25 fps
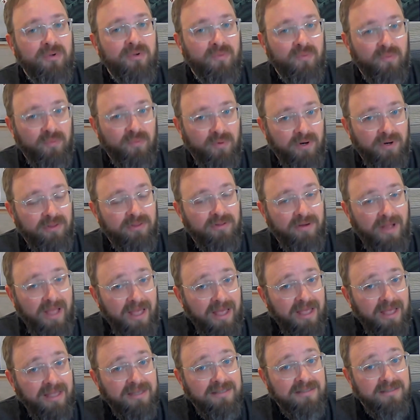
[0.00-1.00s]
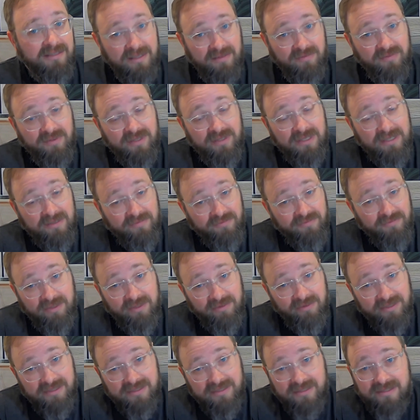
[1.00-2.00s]
where they're at, even if
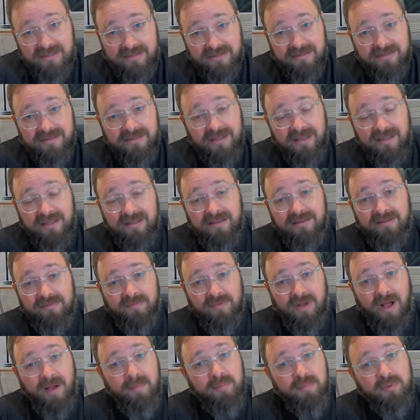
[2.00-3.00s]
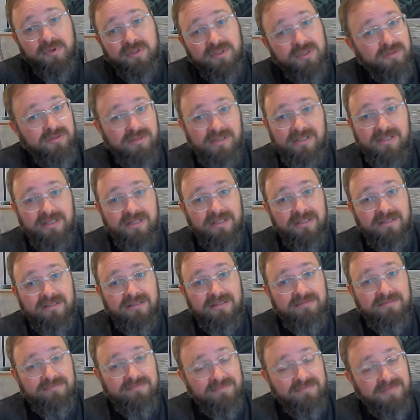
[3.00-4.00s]
there is a
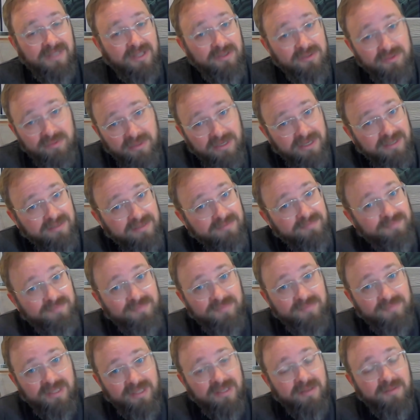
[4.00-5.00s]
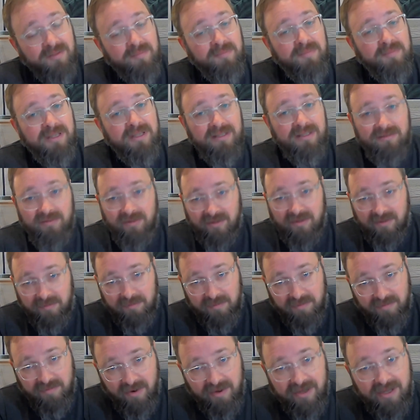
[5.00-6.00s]
opportunity elsewhere. Um, it can, yeah. you can
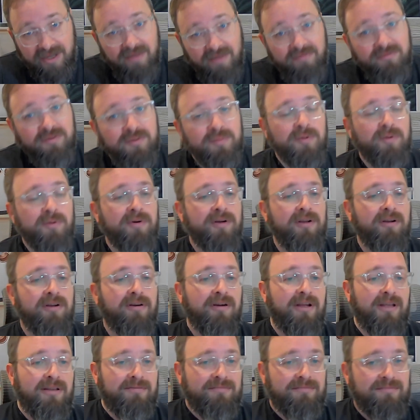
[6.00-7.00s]
be very comfortable where you're at.